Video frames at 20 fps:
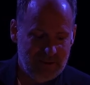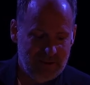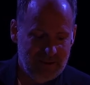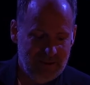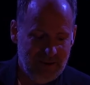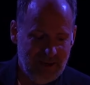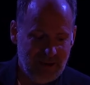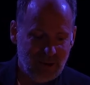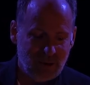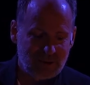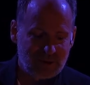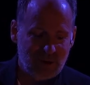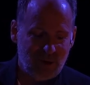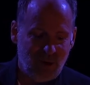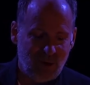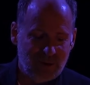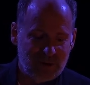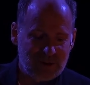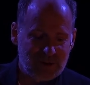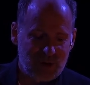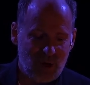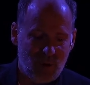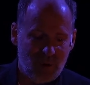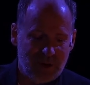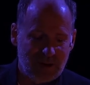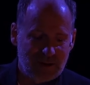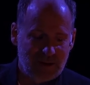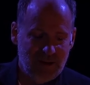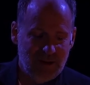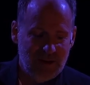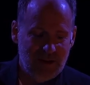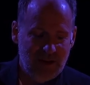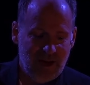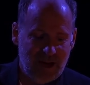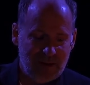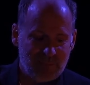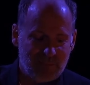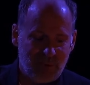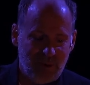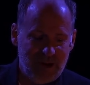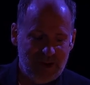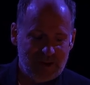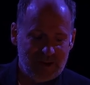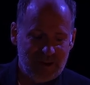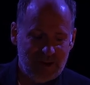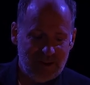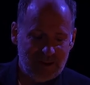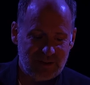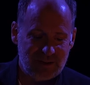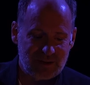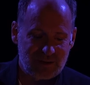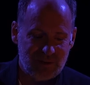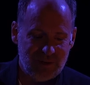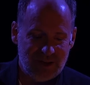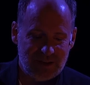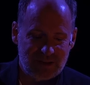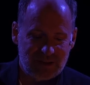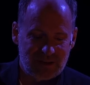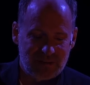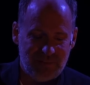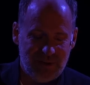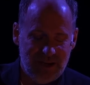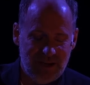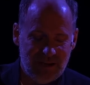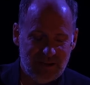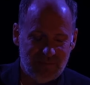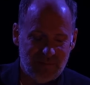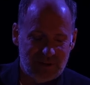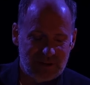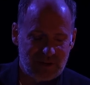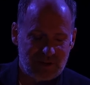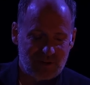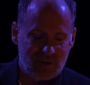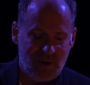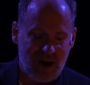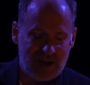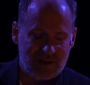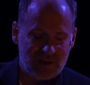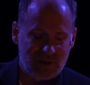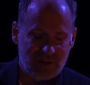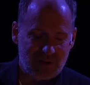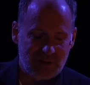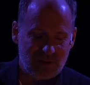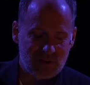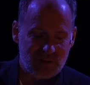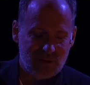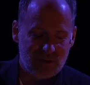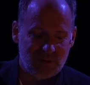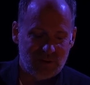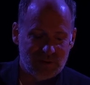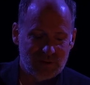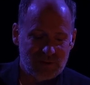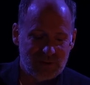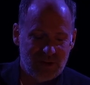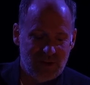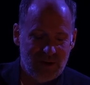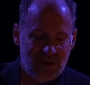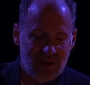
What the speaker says: He looked at all the sewing and praised the industry and speed of Mrs. Cratchit and the girls.